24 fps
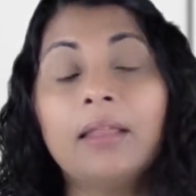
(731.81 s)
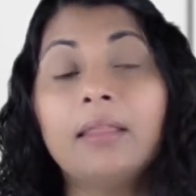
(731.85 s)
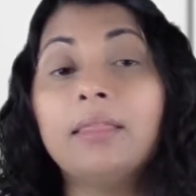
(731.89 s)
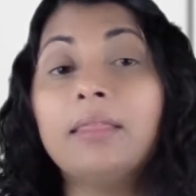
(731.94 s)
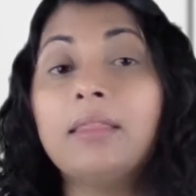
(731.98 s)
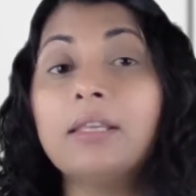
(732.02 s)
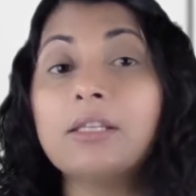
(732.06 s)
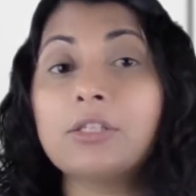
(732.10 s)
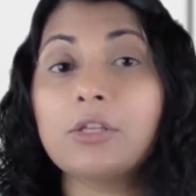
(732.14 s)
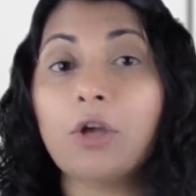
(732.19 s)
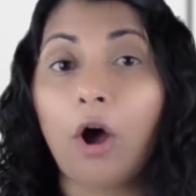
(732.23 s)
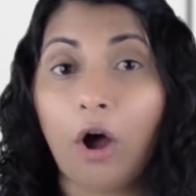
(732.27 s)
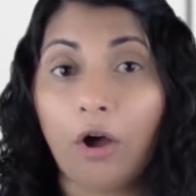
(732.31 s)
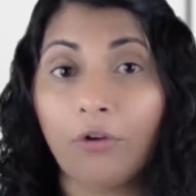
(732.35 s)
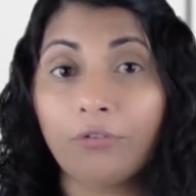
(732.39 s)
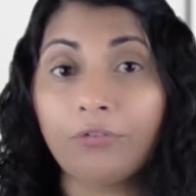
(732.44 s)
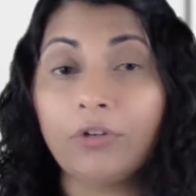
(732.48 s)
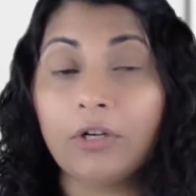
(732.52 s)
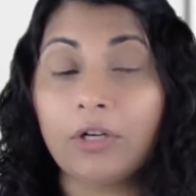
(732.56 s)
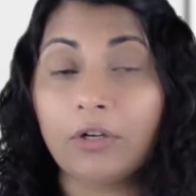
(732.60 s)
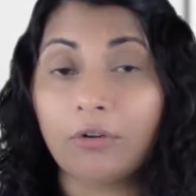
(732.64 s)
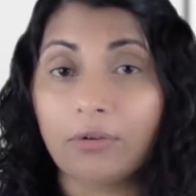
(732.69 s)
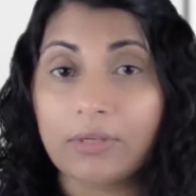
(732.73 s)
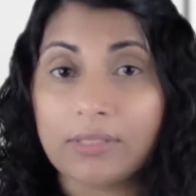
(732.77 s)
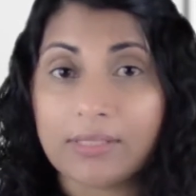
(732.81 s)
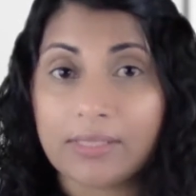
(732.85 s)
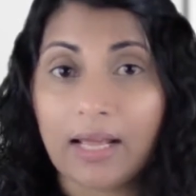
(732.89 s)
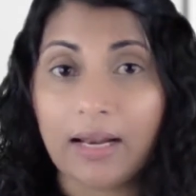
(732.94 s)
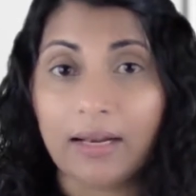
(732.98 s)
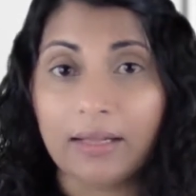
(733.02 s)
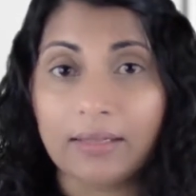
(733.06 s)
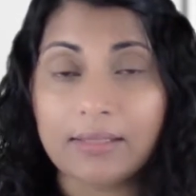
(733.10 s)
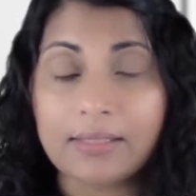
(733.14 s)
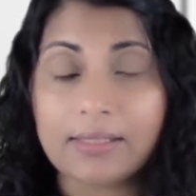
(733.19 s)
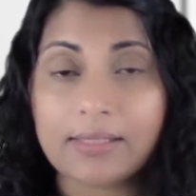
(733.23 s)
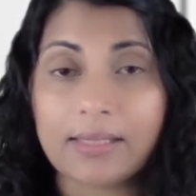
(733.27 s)
This often
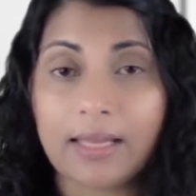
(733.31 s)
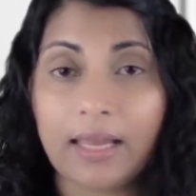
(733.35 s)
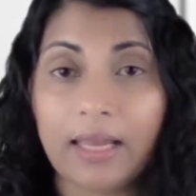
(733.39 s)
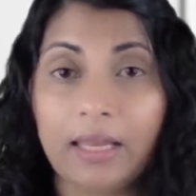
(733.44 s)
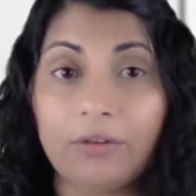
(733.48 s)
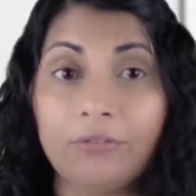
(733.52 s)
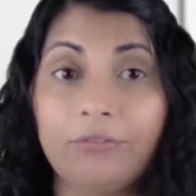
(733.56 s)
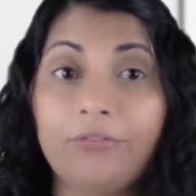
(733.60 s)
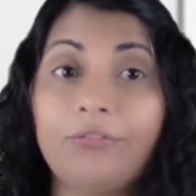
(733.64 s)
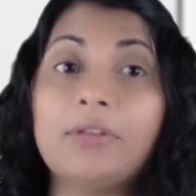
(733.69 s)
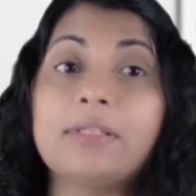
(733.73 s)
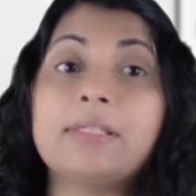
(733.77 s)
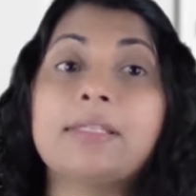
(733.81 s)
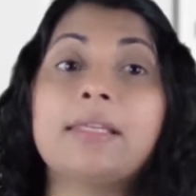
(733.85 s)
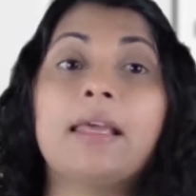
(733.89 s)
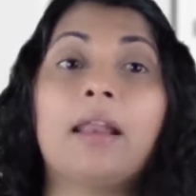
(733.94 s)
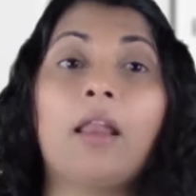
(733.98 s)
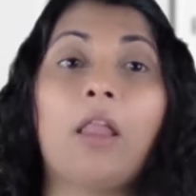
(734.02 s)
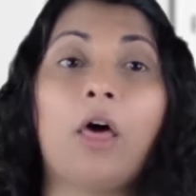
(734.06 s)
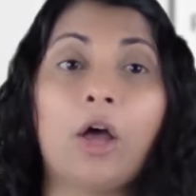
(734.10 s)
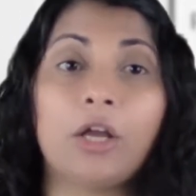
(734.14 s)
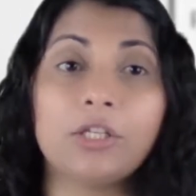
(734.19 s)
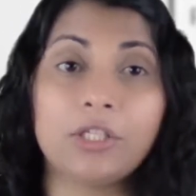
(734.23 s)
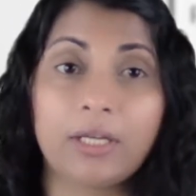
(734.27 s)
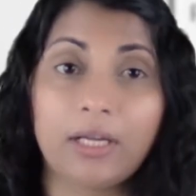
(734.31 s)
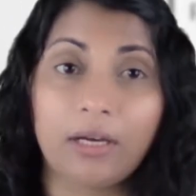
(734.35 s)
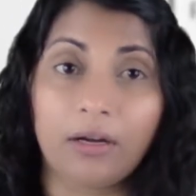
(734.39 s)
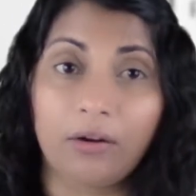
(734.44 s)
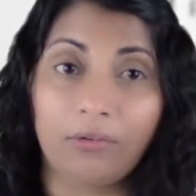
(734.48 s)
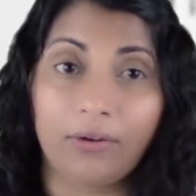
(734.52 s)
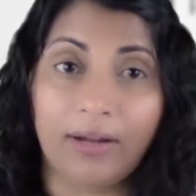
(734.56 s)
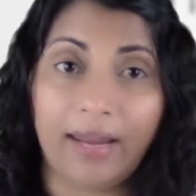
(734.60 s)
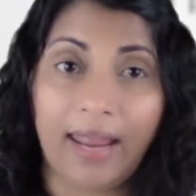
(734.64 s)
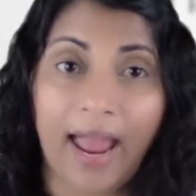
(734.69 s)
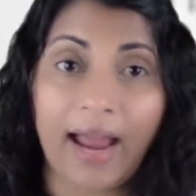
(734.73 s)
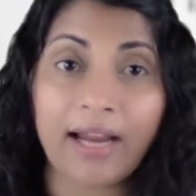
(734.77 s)
results in physiological
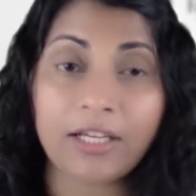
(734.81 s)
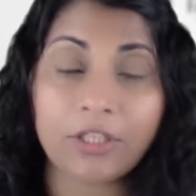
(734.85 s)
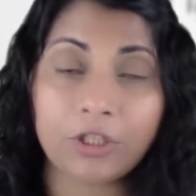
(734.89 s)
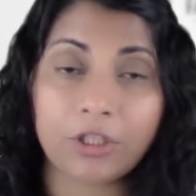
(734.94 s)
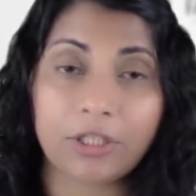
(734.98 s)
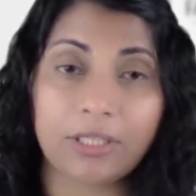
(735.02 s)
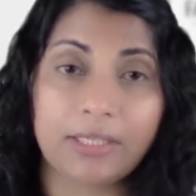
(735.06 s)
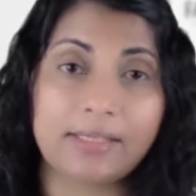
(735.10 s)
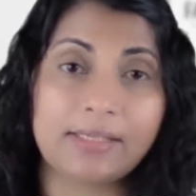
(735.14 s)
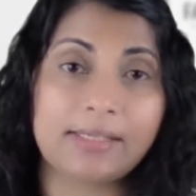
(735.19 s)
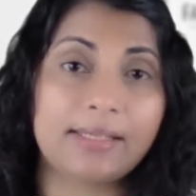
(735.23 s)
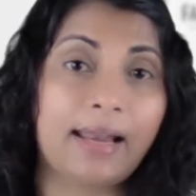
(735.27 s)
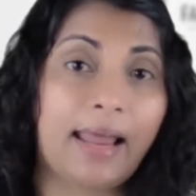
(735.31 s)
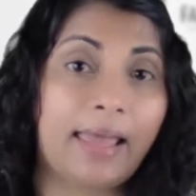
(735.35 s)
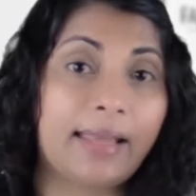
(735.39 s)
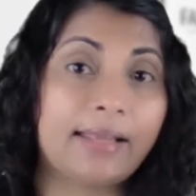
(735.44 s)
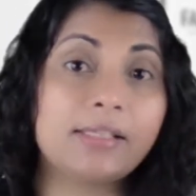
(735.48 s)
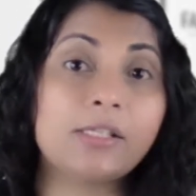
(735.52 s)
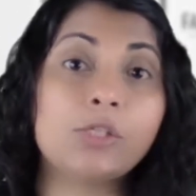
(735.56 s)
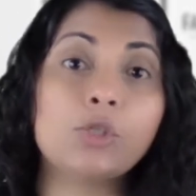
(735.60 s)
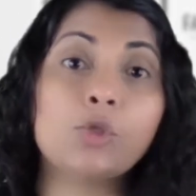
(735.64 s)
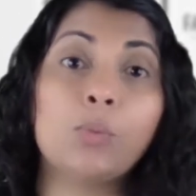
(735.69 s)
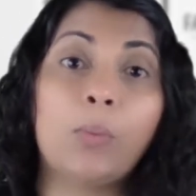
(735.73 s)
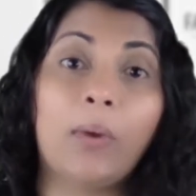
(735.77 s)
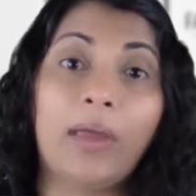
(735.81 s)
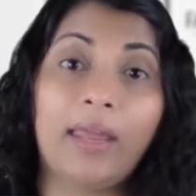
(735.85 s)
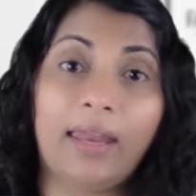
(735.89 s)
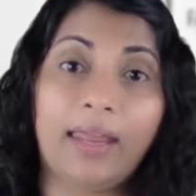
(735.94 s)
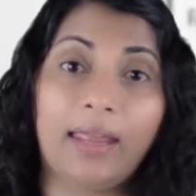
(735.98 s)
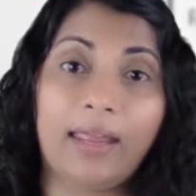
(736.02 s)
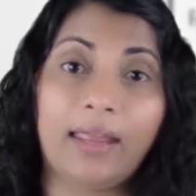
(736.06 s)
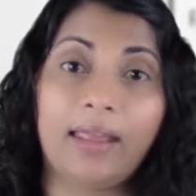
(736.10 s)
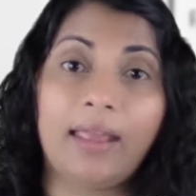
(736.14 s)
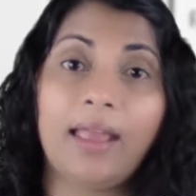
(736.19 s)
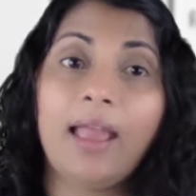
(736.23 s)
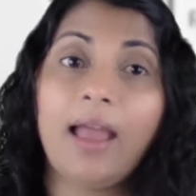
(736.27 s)
reactions like
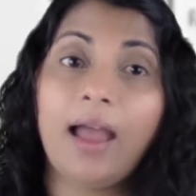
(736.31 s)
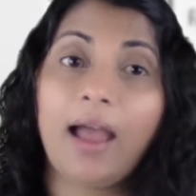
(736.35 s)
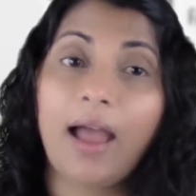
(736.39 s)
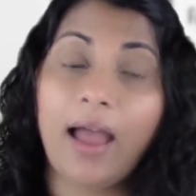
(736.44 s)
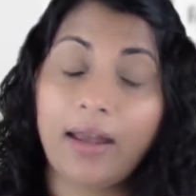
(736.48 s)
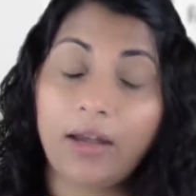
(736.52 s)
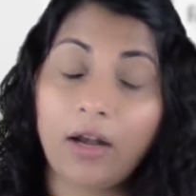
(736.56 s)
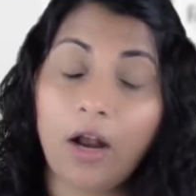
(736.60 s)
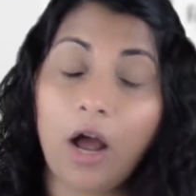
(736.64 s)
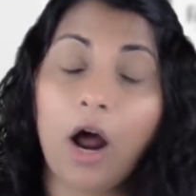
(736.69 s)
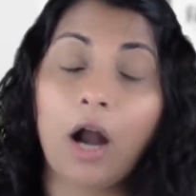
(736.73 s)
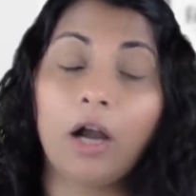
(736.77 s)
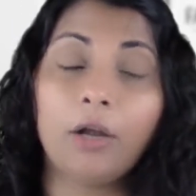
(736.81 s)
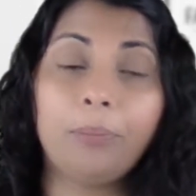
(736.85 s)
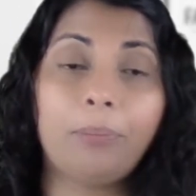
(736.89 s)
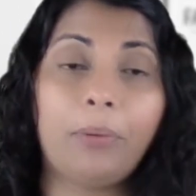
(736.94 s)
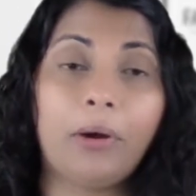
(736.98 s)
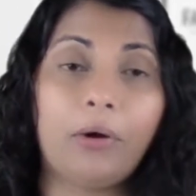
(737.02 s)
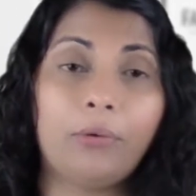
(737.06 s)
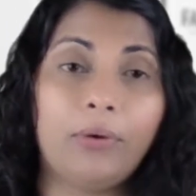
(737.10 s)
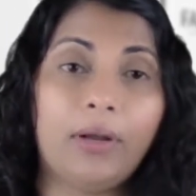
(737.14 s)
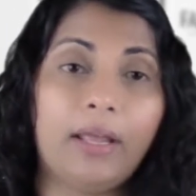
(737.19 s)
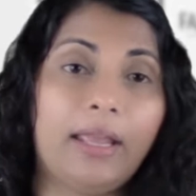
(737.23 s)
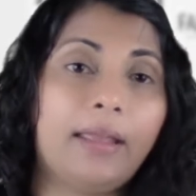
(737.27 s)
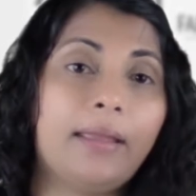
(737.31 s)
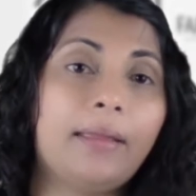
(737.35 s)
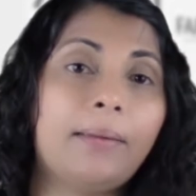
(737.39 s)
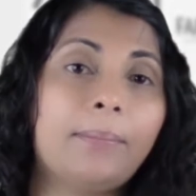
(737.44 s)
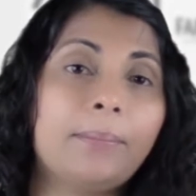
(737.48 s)
sweating and heart pounding.